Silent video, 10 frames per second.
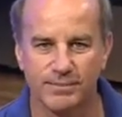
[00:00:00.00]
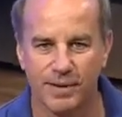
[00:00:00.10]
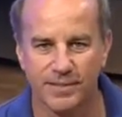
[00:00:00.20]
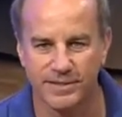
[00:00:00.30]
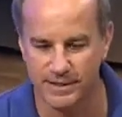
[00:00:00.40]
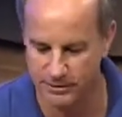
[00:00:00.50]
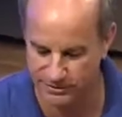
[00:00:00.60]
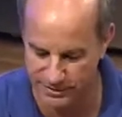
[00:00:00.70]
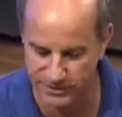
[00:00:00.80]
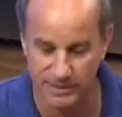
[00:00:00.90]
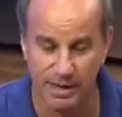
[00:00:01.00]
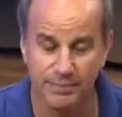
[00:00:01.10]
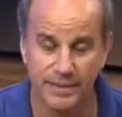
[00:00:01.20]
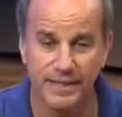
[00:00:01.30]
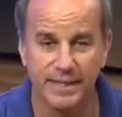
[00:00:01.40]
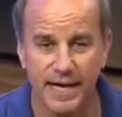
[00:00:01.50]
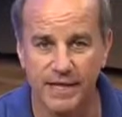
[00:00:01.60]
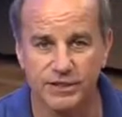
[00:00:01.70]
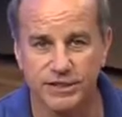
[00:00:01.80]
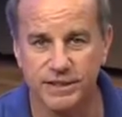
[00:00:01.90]
puppy that you think she might be,
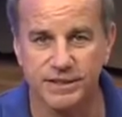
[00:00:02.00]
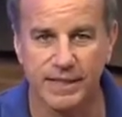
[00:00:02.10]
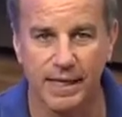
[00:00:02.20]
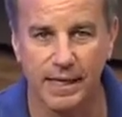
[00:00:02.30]
and she's